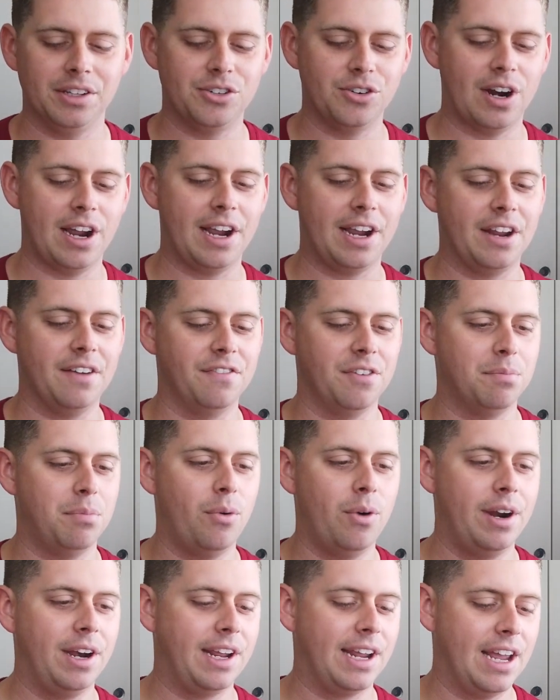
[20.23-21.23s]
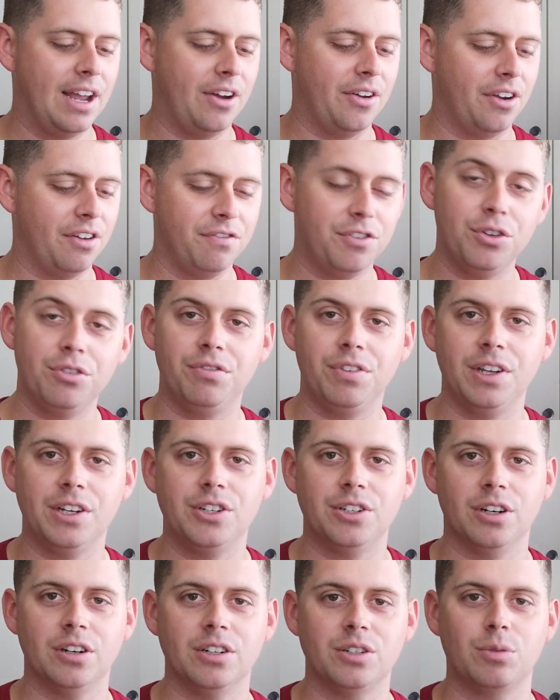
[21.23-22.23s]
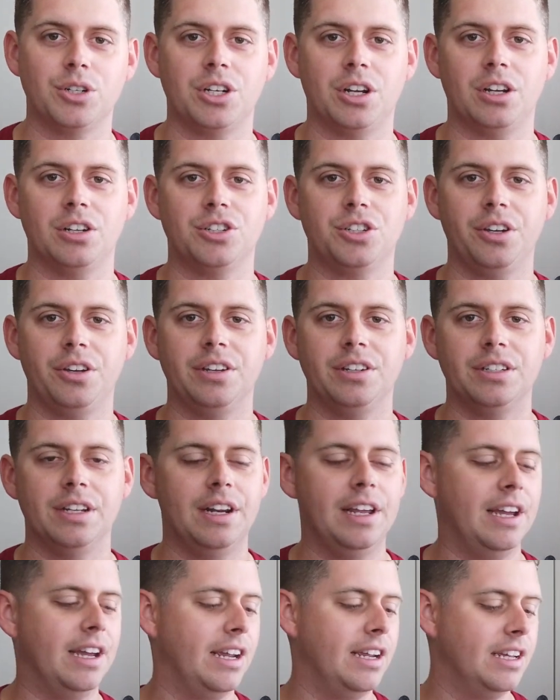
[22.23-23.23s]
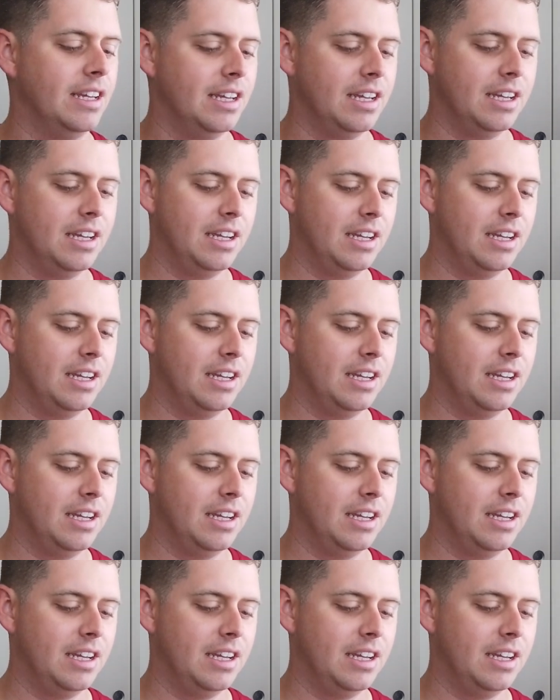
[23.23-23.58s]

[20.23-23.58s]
the Dragon for pointing out a few features which I'll show you today.